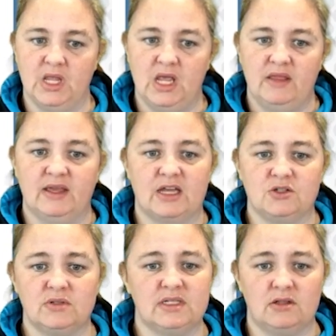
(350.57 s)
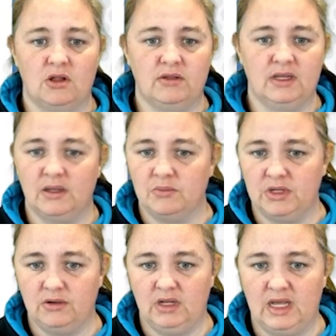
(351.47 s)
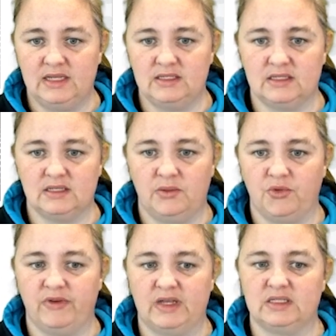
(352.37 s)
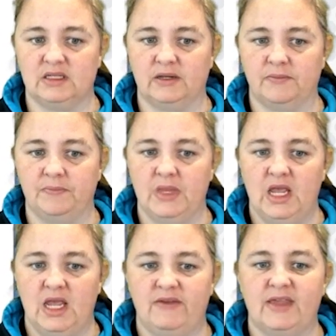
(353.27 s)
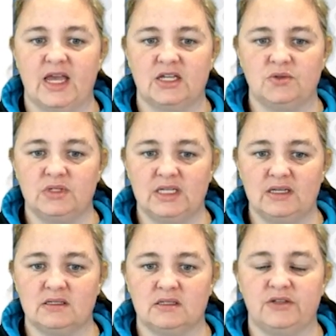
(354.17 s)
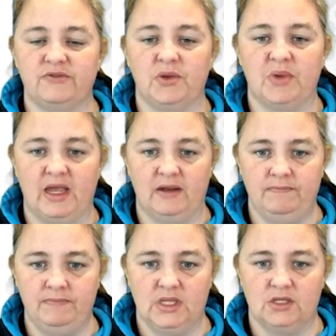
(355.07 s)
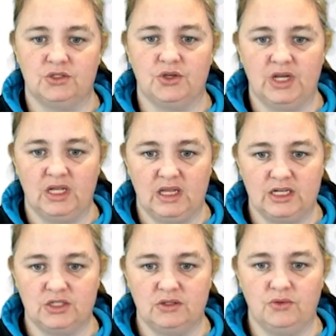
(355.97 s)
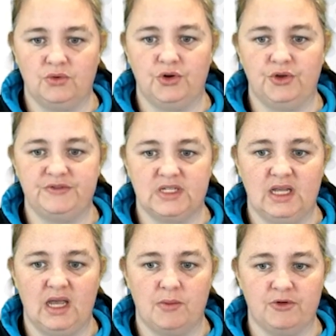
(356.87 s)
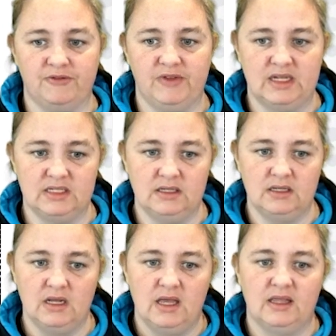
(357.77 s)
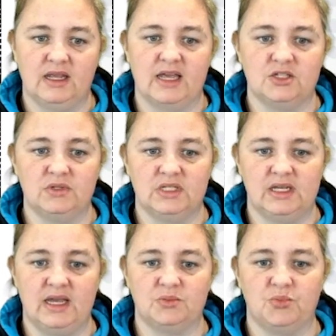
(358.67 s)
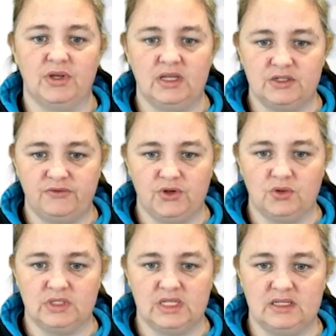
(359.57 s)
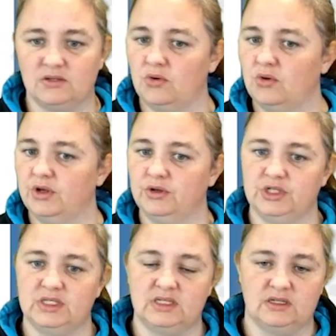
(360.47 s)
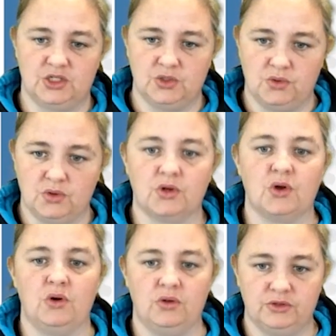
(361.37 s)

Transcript: The casualty's clothing can be utilised as an improvised sling. If the casualty is in severe pain, circulation or nerves to the arm are affected, the casualty has breathing difficulties, or you're just unsure, call